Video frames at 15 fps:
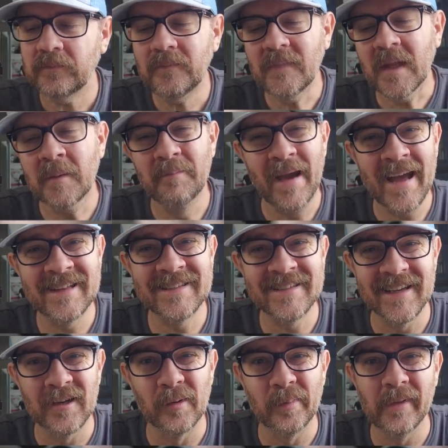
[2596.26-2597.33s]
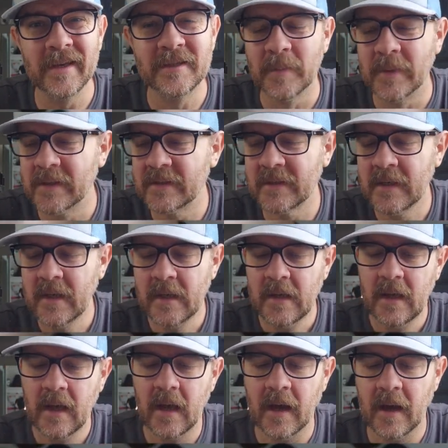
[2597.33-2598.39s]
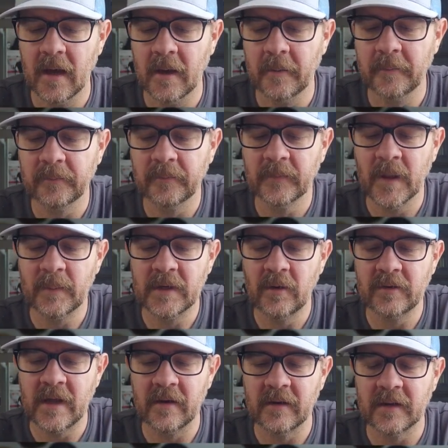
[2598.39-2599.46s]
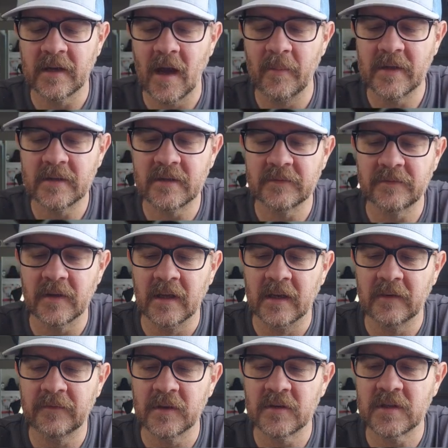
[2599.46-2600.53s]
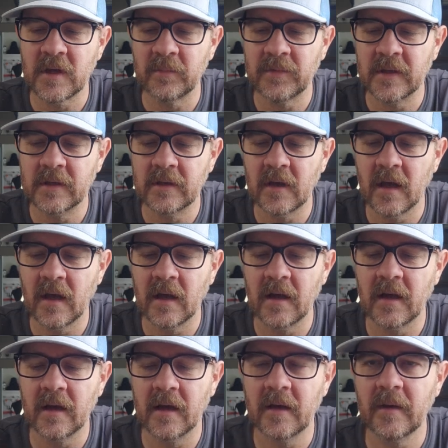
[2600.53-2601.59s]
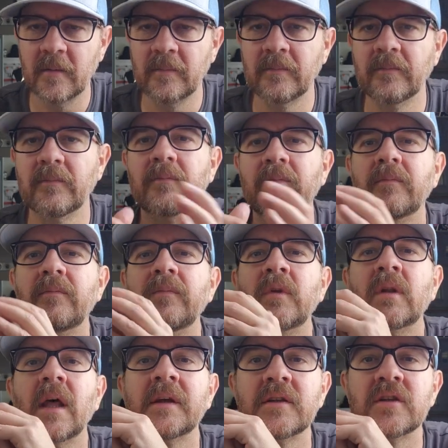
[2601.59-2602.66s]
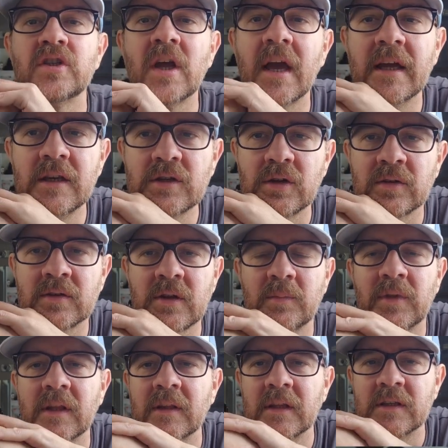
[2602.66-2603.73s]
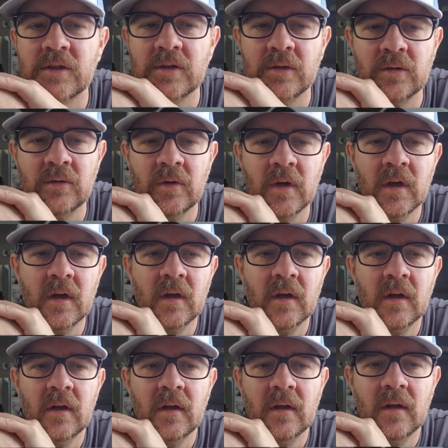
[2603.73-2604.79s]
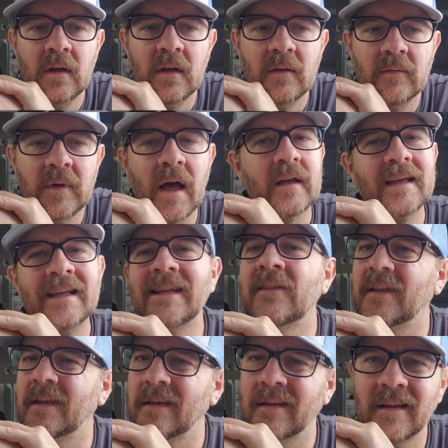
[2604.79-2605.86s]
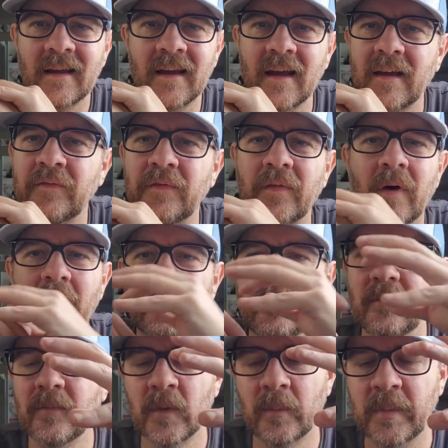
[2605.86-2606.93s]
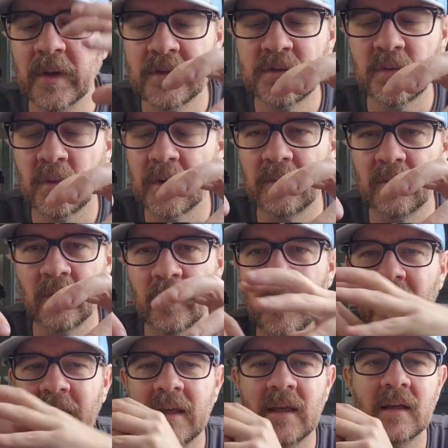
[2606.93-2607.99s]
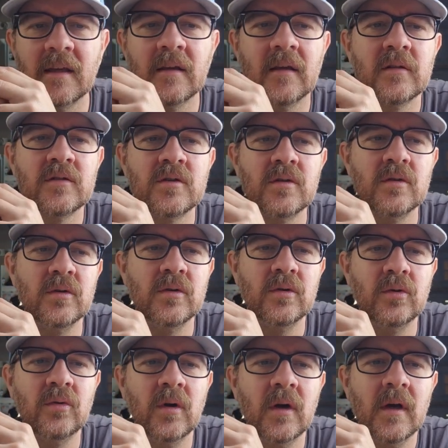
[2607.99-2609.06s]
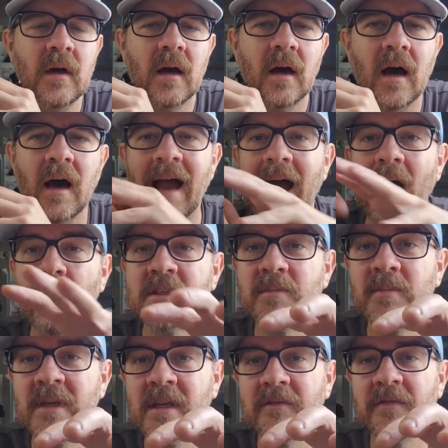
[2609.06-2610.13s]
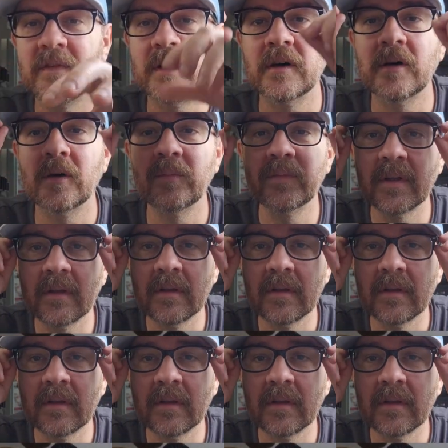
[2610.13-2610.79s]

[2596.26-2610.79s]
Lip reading: bad sticker placements? Let me know down in the comments if there's something you'd like to change, or something that you anything from the builds we're making to how it's being filmed,